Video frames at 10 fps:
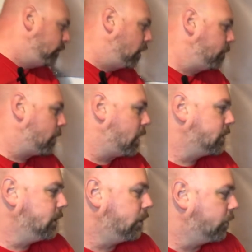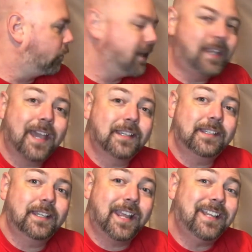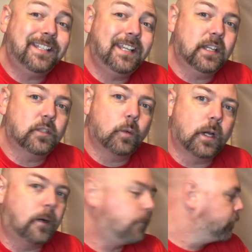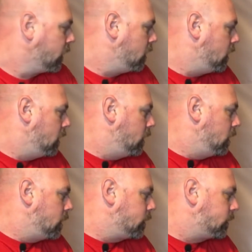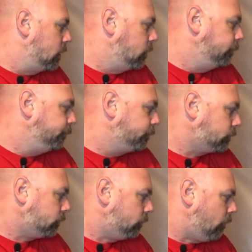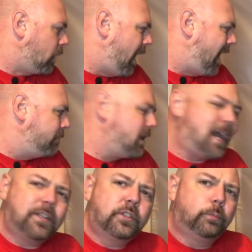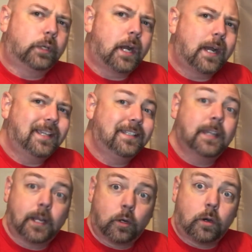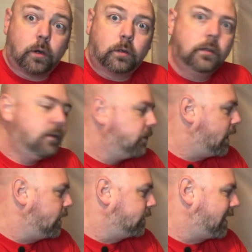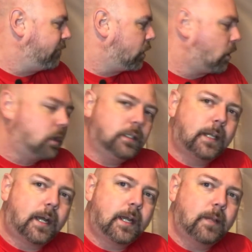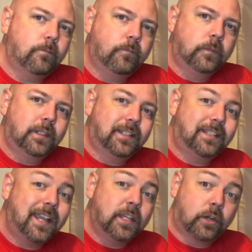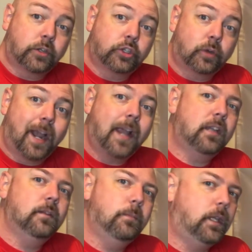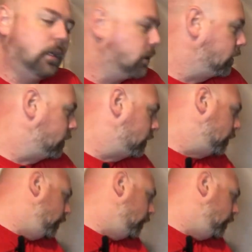the unboxing on the Red Cat Ascent 18 as well. So I'm not surprised at all that it's having a hard time staying on track because,